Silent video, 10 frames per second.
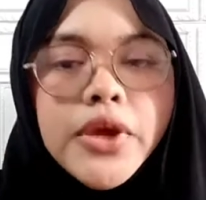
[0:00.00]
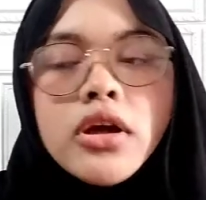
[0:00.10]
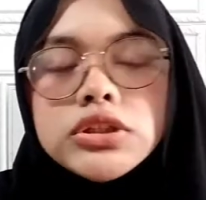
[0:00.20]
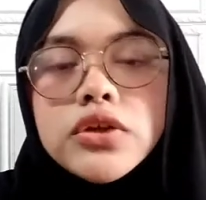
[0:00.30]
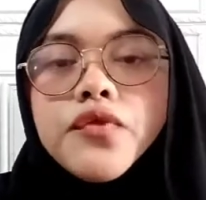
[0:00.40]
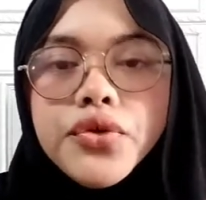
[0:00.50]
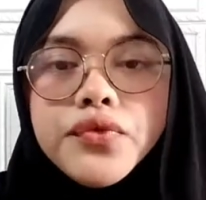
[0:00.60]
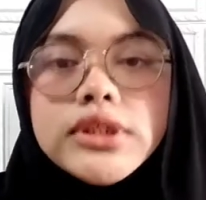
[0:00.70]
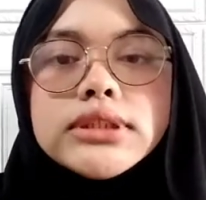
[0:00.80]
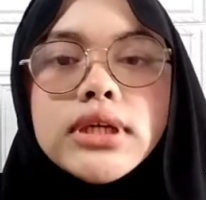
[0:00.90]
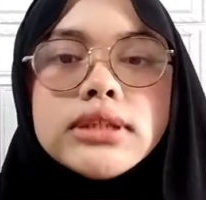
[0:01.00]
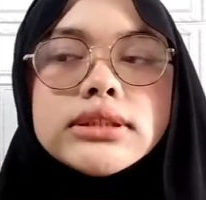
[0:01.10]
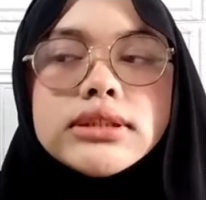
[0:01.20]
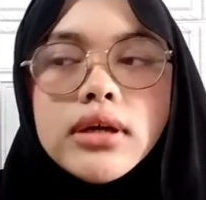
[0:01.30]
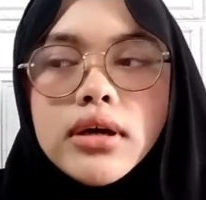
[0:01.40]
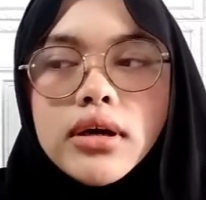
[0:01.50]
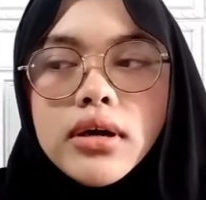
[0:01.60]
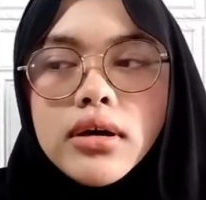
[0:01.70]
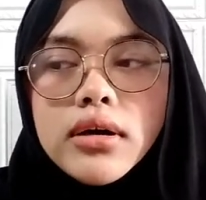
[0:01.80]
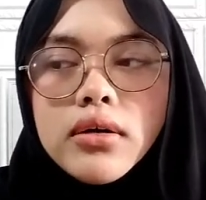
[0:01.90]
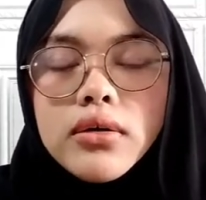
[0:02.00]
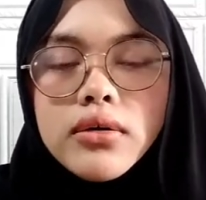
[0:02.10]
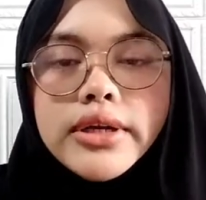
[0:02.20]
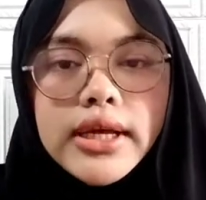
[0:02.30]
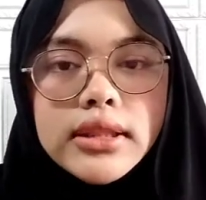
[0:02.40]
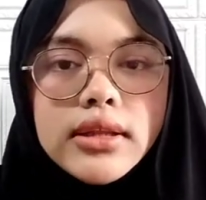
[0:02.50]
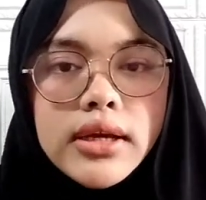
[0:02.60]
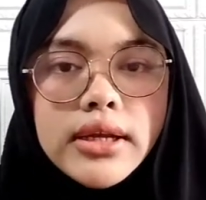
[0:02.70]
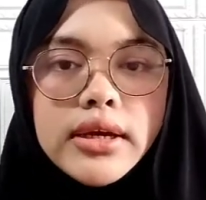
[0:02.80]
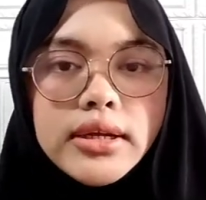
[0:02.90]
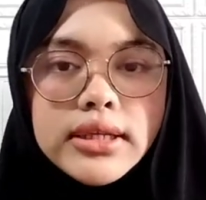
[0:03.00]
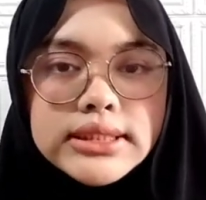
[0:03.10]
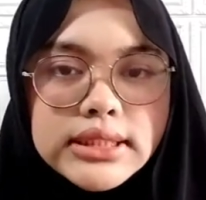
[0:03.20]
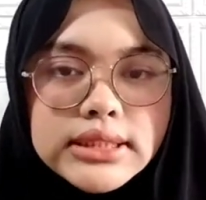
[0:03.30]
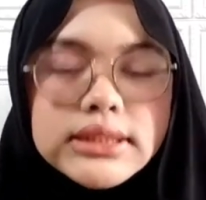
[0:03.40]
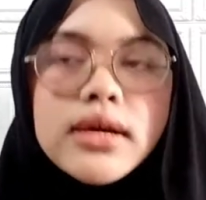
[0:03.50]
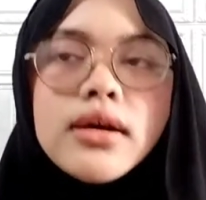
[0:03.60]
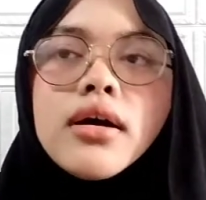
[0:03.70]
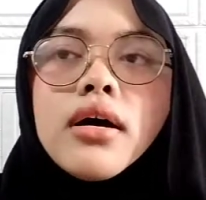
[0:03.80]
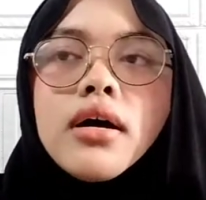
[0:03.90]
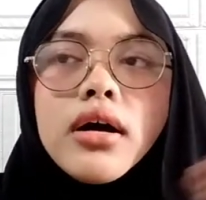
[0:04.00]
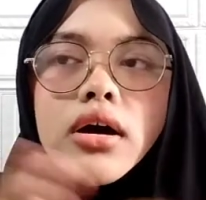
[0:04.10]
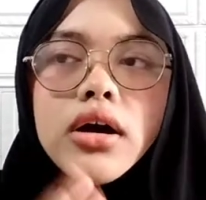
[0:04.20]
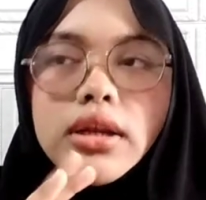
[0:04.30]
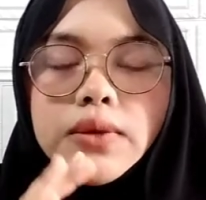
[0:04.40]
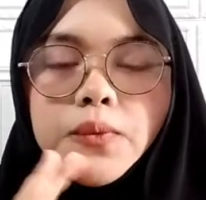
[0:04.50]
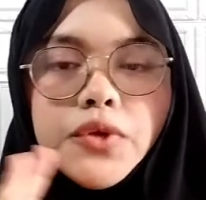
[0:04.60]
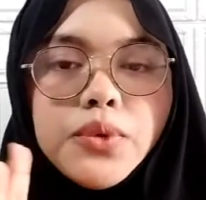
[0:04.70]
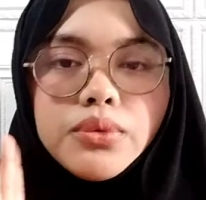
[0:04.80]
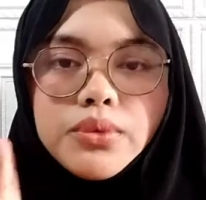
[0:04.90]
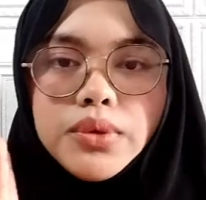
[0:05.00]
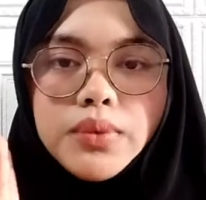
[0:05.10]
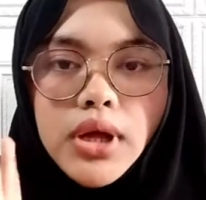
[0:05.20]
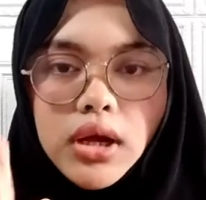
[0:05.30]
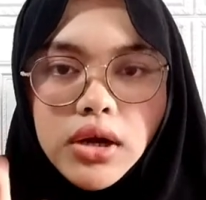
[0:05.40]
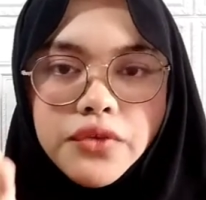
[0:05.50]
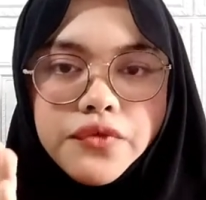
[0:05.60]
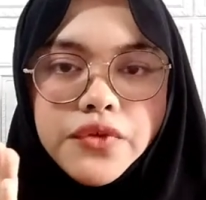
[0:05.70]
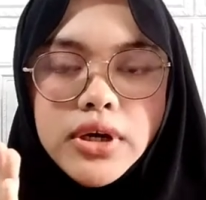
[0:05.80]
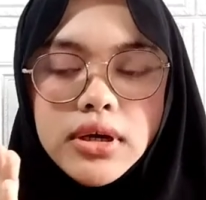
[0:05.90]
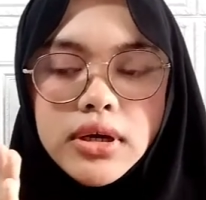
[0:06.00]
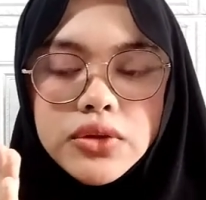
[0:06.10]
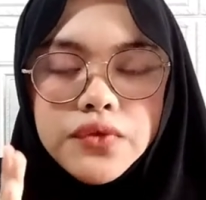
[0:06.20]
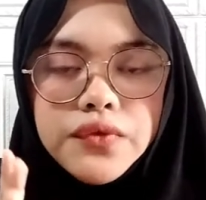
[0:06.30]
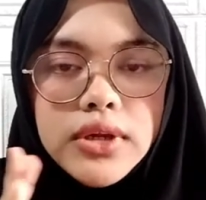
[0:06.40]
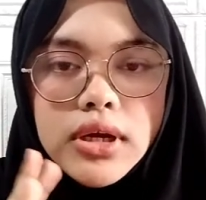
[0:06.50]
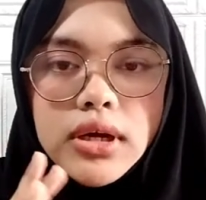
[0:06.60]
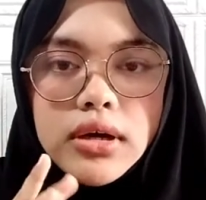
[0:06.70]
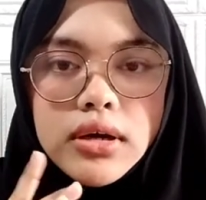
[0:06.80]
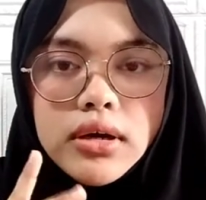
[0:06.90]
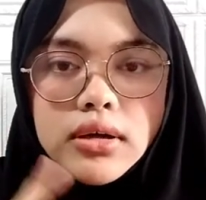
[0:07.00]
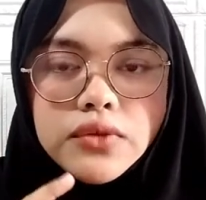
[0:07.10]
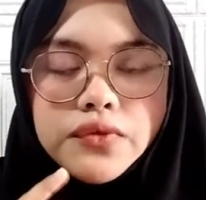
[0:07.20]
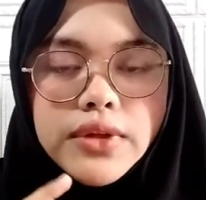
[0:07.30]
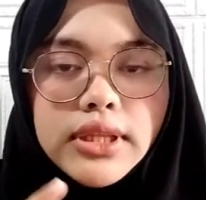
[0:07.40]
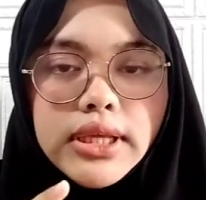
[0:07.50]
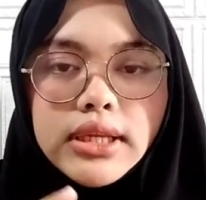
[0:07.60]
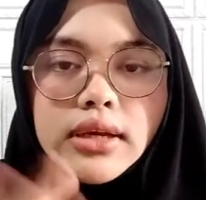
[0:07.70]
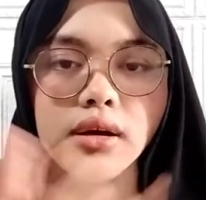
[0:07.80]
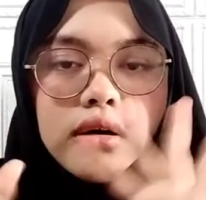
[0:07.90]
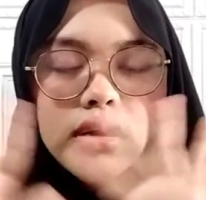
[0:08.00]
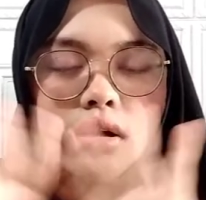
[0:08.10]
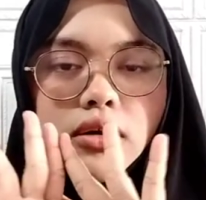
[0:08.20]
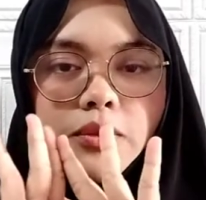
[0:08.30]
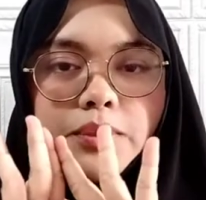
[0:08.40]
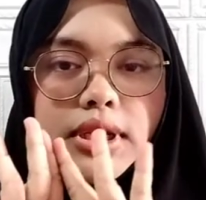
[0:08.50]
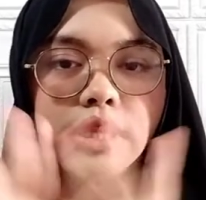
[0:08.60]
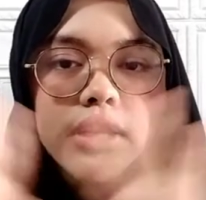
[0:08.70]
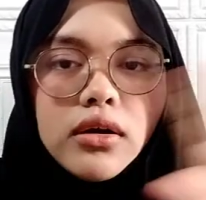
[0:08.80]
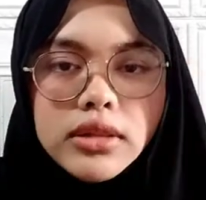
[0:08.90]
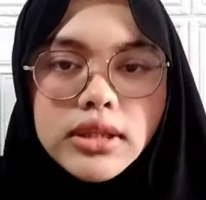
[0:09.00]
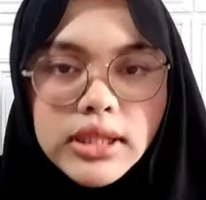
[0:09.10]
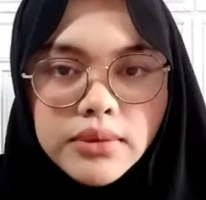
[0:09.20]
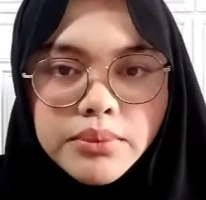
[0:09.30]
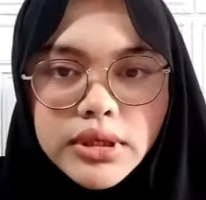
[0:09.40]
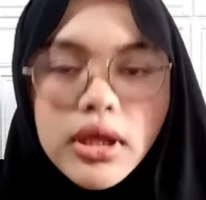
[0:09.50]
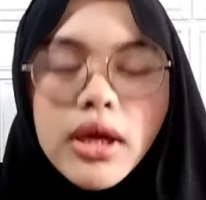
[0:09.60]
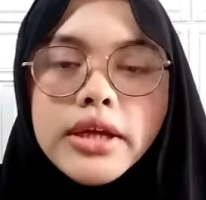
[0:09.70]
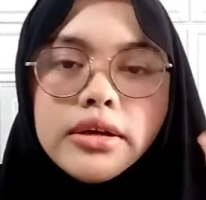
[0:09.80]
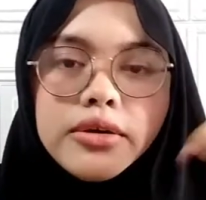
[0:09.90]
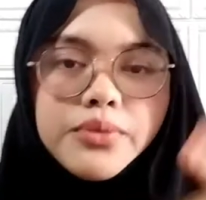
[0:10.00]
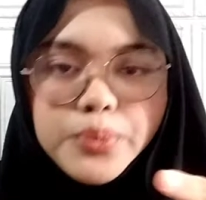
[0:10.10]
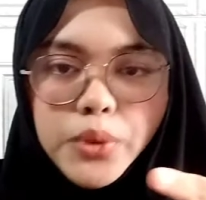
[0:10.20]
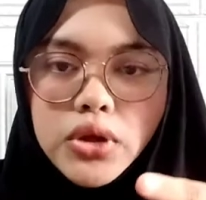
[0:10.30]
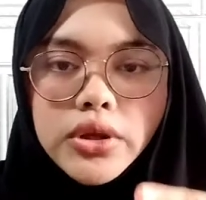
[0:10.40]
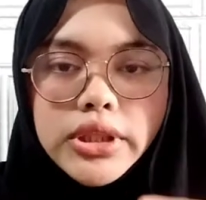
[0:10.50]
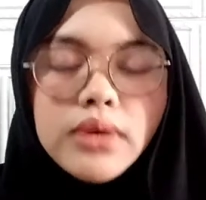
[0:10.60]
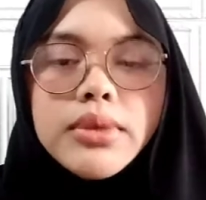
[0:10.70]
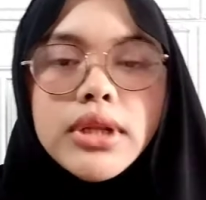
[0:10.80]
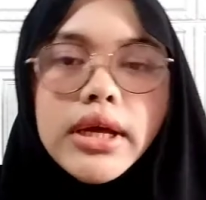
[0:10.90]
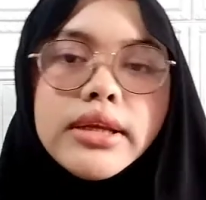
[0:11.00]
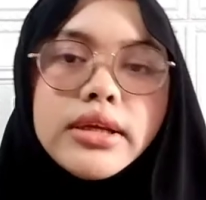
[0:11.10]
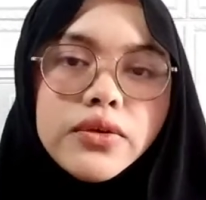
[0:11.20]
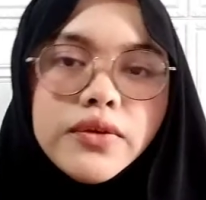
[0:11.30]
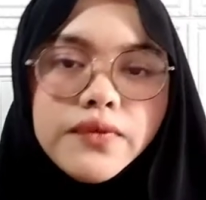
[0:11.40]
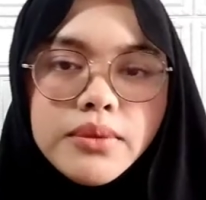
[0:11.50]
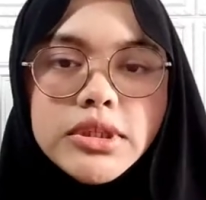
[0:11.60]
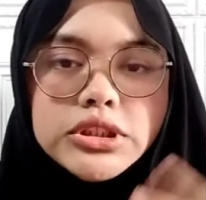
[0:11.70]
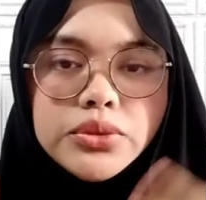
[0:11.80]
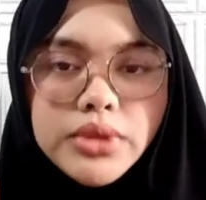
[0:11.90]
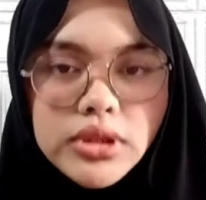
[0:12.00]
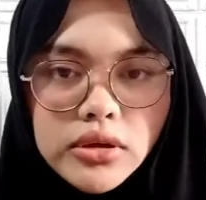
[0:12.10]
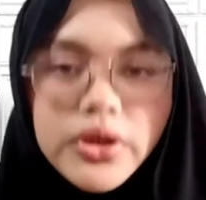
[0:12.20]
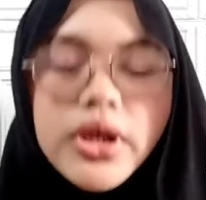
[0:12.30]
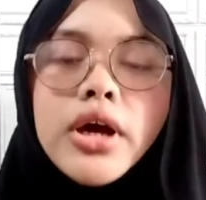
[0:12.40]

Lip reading: So for results or data and analysis, we will have to fill in completely all the table, the point load table and the uniformly distributed load.